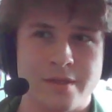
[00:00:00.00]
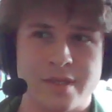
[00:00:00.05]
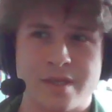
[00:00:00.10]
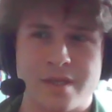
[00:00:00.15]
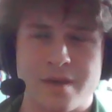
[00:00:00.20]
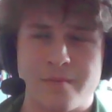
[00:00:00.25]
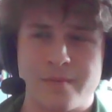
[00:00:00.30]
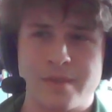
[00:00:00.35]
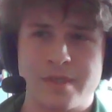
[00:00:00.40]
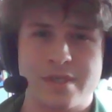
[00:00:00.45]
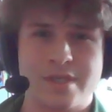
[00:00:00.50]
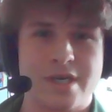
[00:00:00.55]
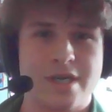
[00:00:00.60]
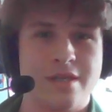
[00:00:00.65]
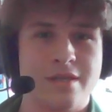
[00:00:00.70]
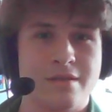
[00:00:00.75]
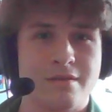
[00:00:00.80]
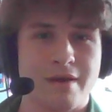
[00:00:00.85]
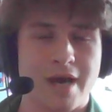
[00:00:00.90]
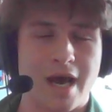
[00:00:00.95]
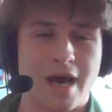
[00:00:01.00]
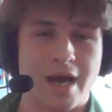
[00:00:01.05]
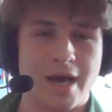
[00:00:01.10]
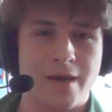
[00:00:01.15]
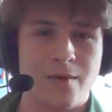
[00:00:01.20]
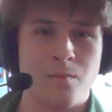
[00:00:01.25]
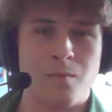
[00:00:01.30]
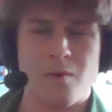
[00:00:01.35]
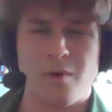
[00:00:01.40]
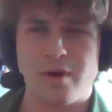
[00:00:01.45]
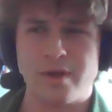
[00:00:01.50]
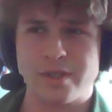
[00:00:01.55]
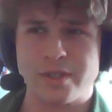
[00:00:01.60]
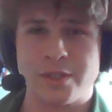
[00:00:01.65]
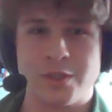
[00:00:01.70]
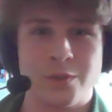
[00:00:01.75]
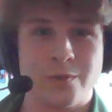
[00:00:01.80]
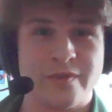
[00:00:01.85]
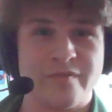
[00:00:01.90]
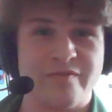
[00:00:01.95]
someone decides, I want
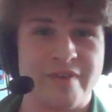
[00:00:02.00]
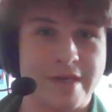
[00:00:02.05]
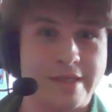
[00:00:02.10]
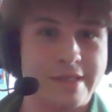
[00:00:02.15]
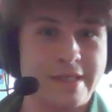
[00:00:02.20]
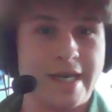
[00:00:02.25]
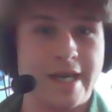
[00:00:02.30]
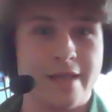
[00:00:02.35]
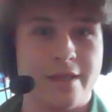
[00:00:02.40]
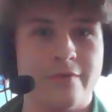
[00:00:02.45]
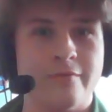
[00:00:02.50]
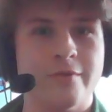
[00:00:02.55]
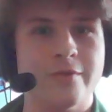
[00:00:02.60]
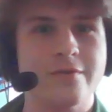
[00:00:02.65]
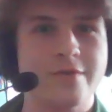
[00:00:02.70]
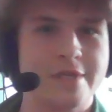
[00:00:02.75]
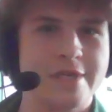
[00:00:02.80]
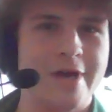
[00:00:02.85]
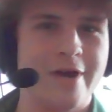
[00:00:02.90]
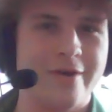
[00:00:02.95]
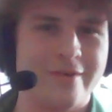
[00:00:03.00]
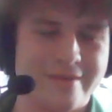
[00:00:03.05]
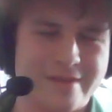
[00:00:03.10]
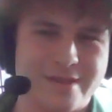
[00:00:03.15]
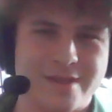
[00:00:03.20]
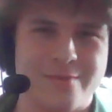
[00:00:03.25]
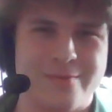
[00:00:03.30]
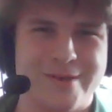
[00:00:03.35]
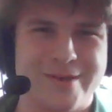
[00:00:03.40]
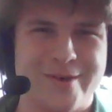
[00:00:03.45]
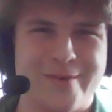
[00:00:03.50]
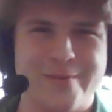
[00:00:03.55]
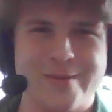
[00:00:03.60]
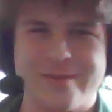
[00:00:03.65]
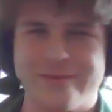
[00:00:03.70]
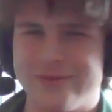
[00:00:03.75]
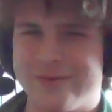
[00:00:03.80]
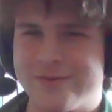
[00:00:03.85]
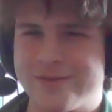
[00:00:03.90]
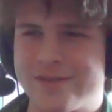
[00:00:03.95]
to investigate the runestone, since we're going with
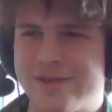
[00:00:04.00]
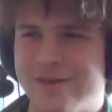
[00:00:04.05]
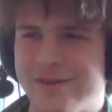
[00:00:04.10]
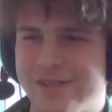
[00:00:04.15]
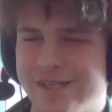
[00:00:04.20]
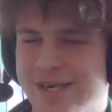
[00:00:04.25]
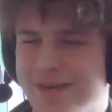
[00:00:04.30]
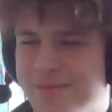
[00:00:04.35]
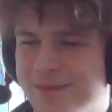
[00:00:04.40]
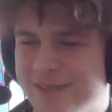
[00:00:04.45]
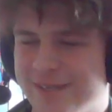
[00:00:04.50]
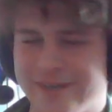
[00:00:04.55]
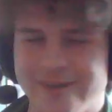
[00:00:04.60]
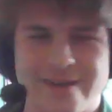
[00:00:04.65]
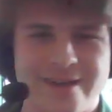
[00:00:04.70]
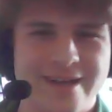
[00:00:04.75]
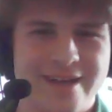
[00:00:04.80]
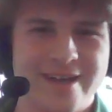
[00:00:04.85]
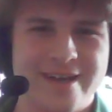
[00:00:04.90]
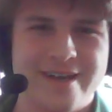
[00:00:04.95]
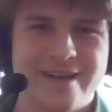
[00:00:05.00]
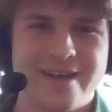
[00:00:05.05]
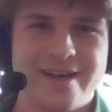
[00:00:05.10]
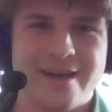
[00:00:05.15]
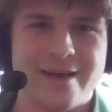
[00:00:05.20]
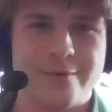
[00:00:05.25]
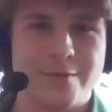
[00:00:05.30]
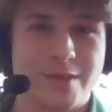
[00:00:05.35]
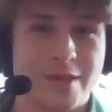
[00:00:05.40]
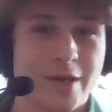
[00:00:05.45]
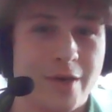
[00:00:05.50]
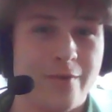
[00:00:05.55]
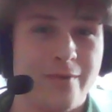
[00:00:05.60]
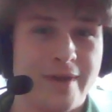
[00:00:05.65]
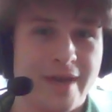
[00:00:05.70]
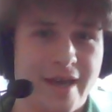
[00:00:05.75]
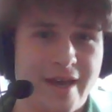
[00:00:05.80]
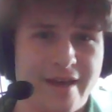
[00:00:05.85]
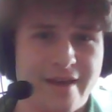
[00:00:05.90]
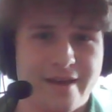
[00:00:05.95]
the runestone example here. We'd say,
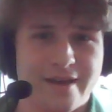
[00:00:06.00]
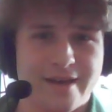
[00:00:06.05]
okay, you